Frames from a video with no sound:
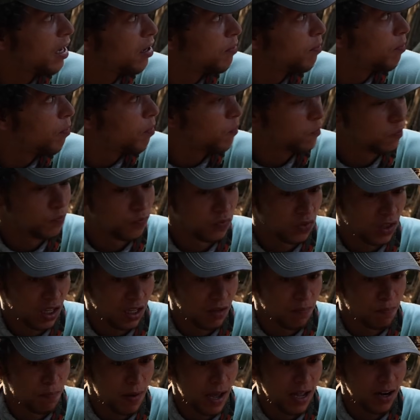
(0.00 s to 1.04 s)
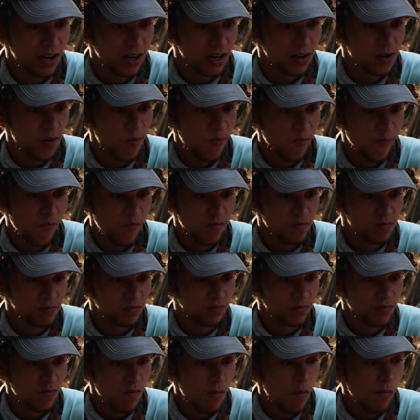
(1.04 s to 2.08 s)
know what? Look at better. oyster
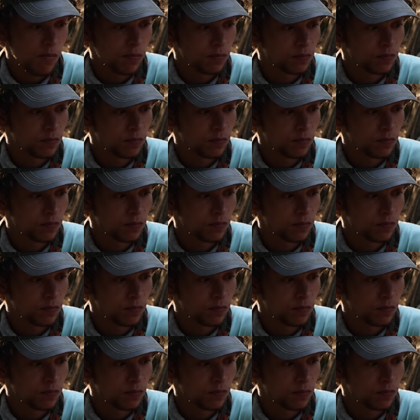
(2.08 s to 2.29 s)
mushrooms,